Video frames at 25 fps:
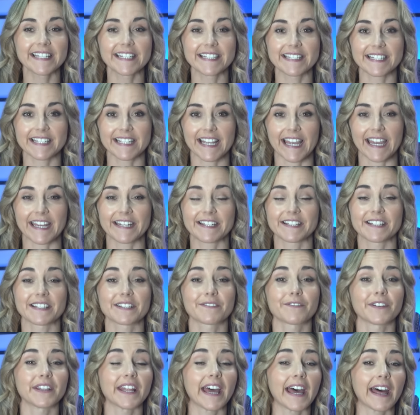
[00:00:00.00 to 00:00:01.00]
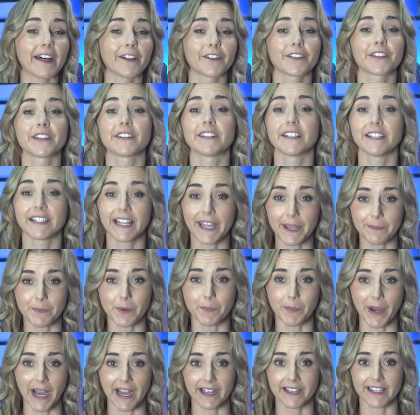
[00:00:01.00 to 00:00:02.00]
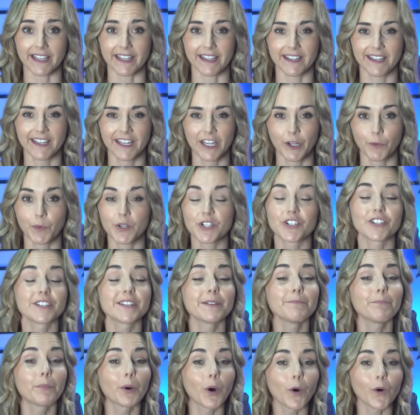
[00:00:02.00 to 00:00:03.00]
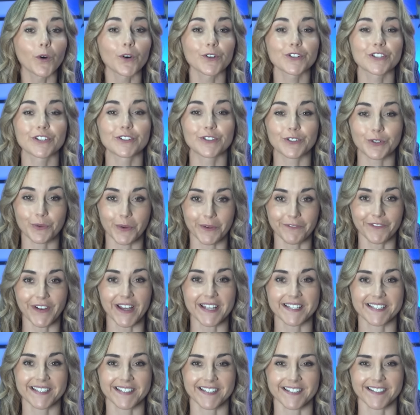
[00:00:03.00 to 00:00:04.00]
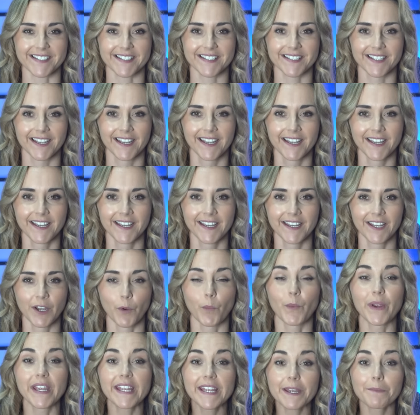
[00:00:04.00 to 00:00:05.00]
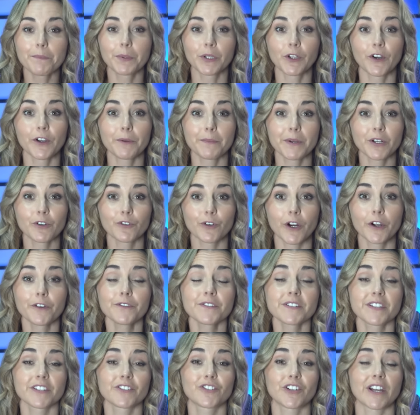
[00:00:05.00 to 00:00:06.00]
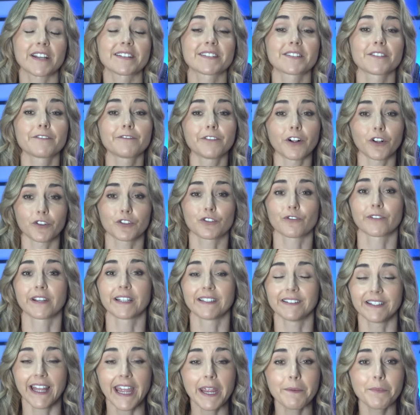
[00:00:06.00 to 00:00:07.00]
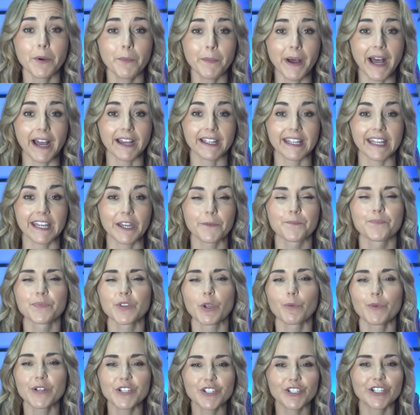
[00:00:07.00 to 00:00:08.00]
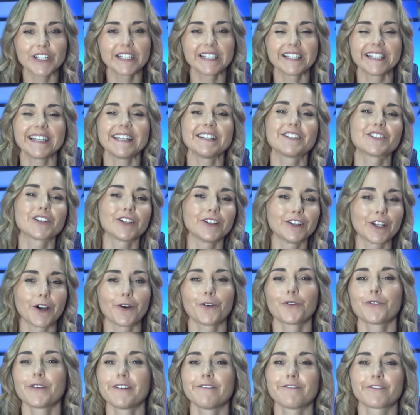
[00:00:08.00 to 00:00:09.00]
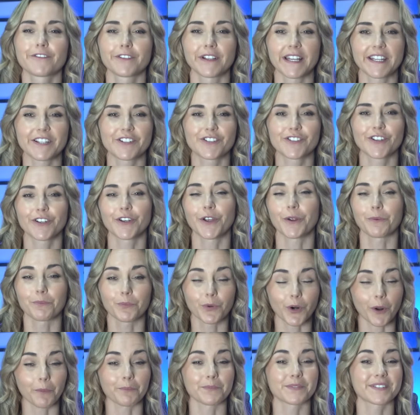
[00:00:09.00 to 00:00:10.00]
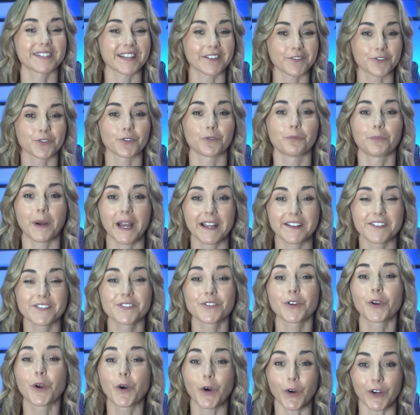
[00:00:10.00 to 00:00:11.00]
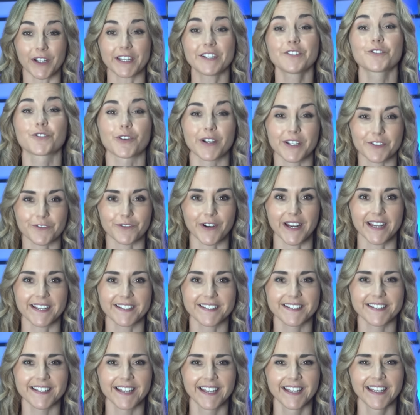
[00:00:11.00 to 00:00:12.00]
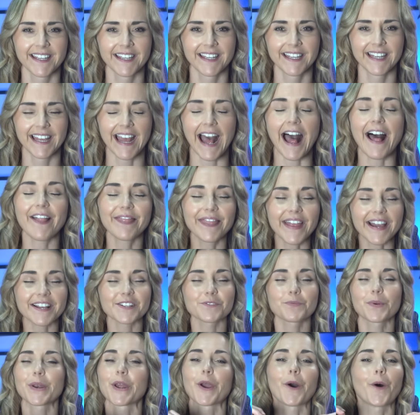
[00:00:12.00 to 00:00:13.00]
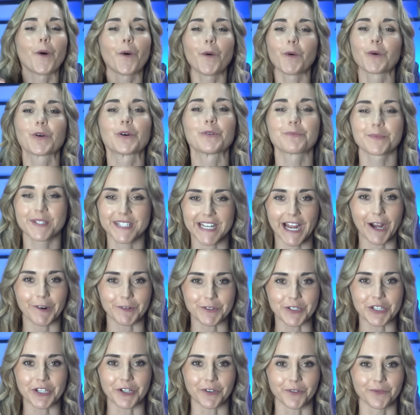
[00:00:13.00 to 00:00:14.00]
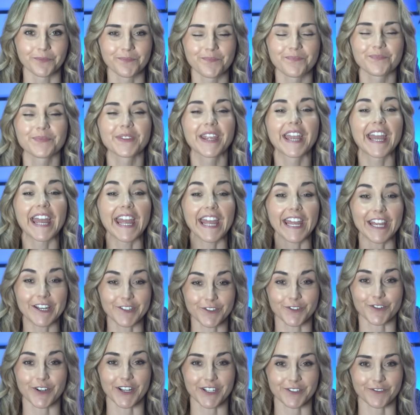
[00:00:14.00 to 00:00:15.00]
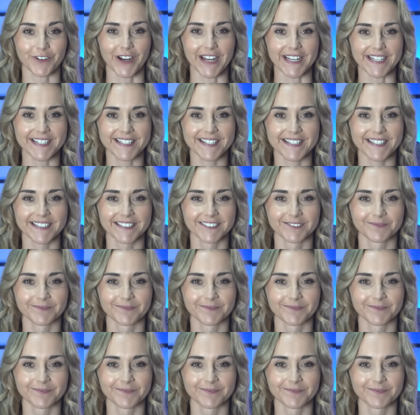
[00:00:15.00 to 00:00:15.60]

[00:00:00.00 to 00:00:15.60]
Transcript: indicators for the health of the labour market, which is important to investors. Weak employment growth suggests a faltering labour market, which can lead to lower inflation and prompt central banks to cut interest rates. And that's what it all comes down to interest rates.